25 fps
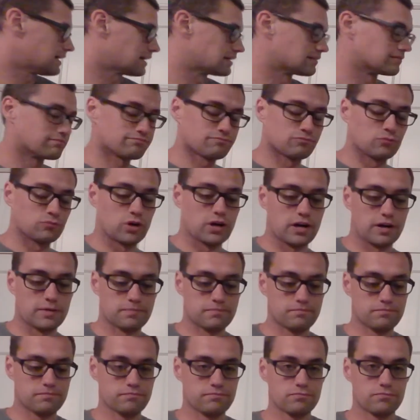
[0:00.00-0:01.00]
where
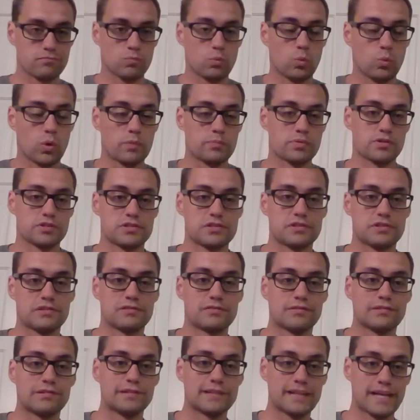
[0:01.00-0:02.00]
one
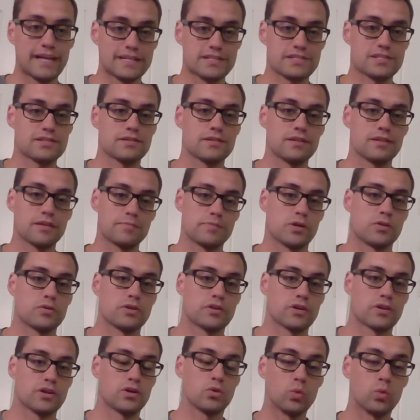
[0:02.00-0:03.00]
person lets the opponent
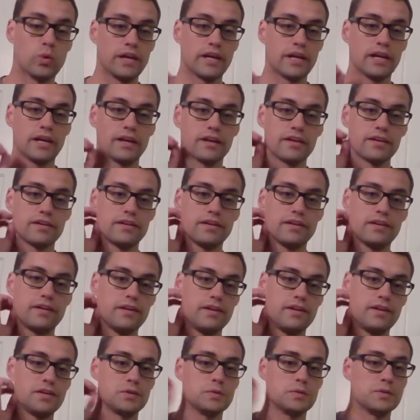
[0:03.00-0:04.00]
queen
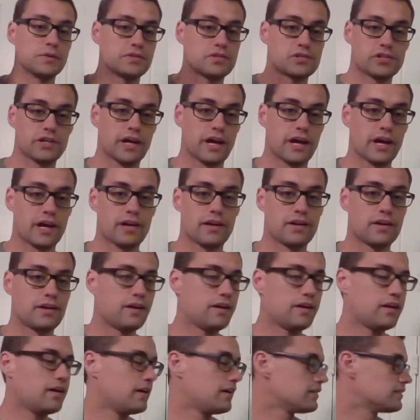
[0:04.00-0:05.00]
with check
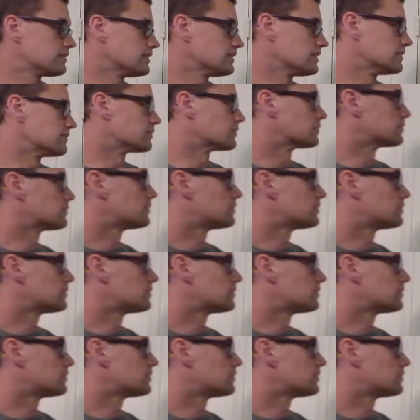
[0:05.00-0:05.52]
even